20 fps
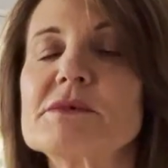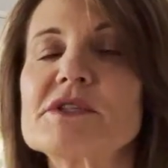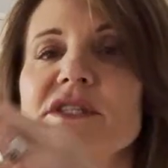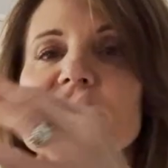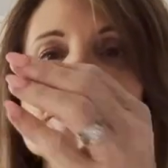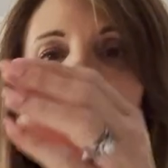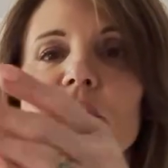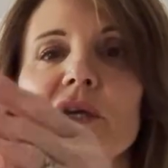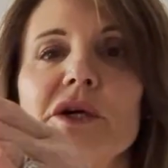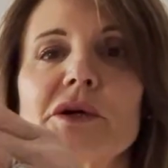
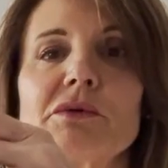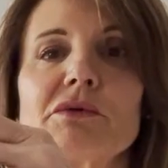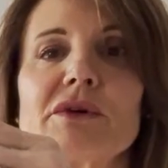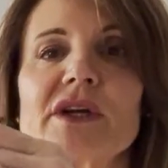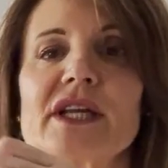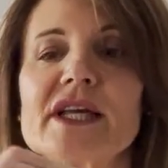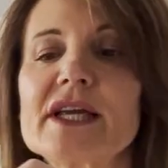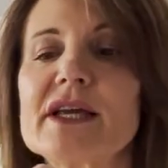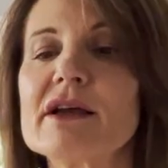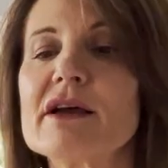so you can
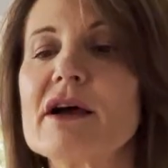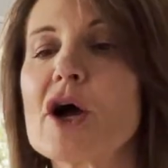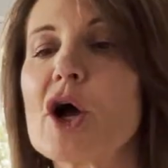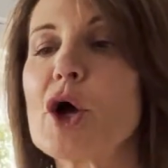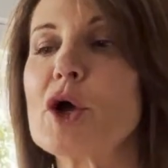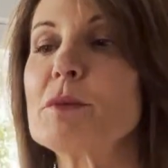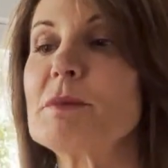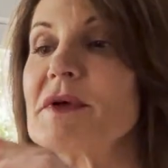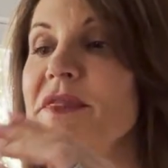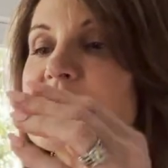really
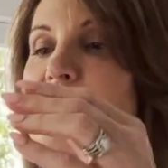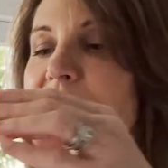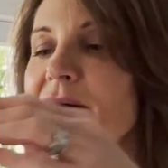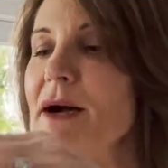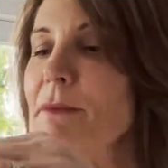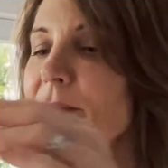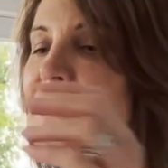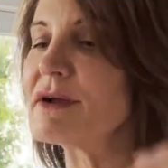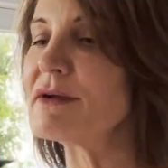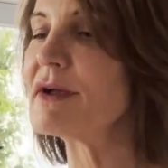open them
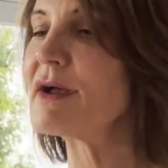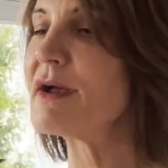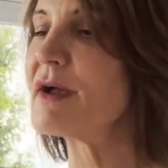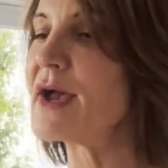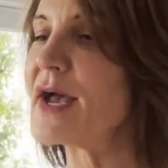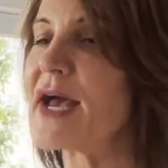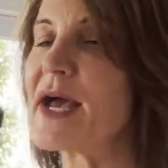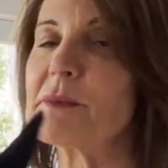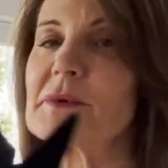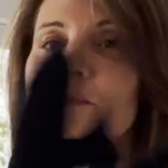up.
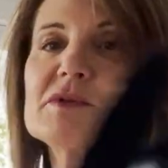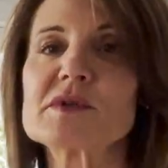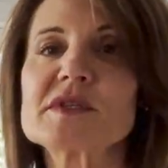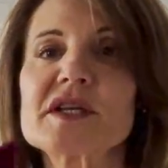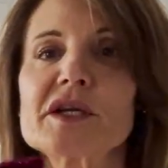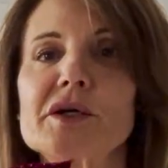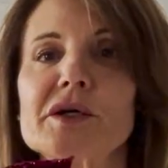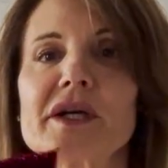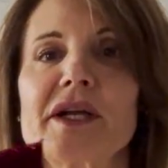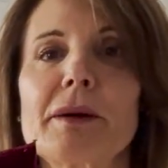And we've also
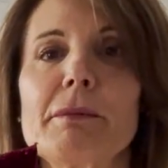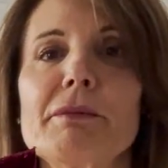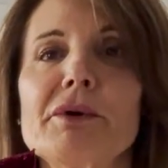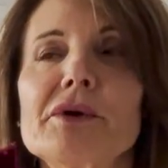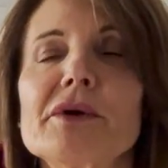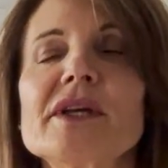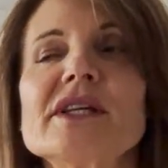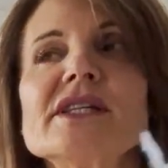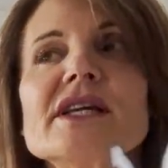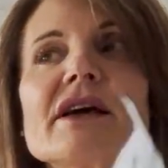got it in
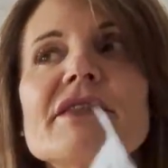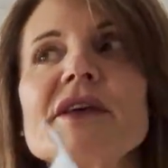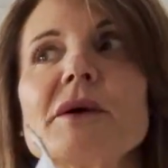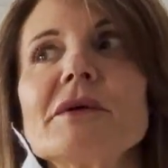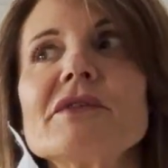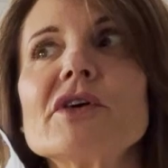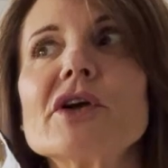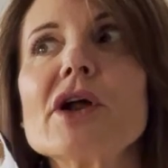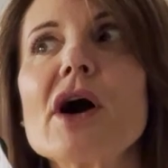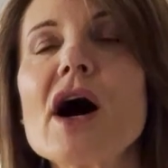burgundy. I think
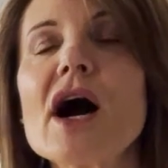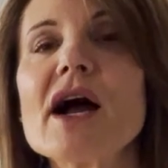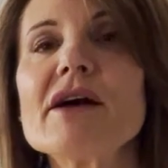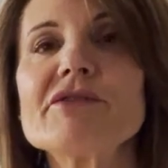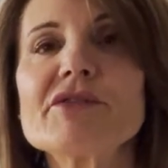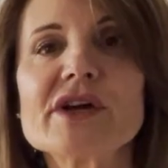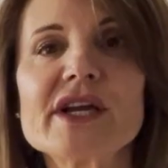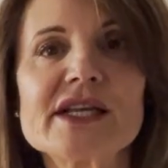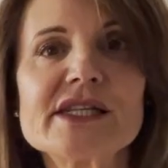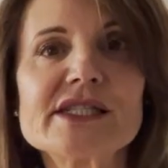we've got
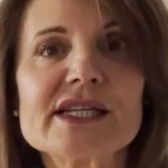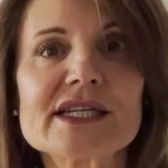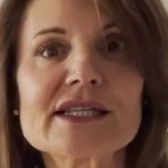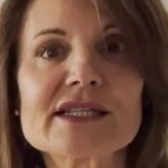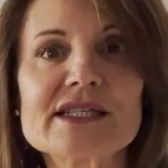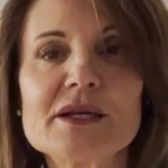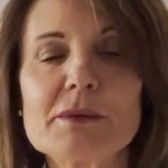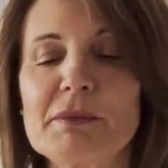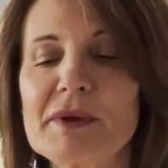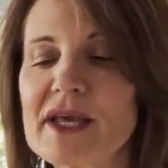ivory and
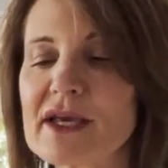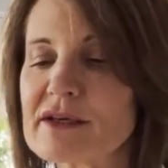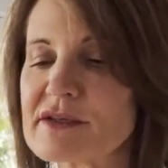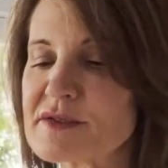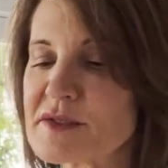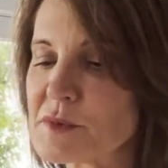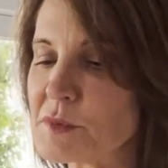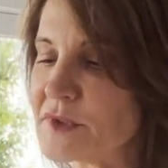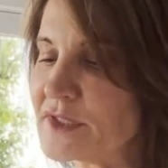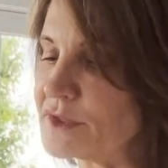dusty pink
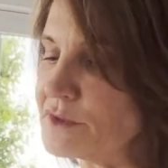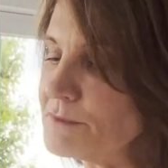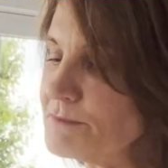as well.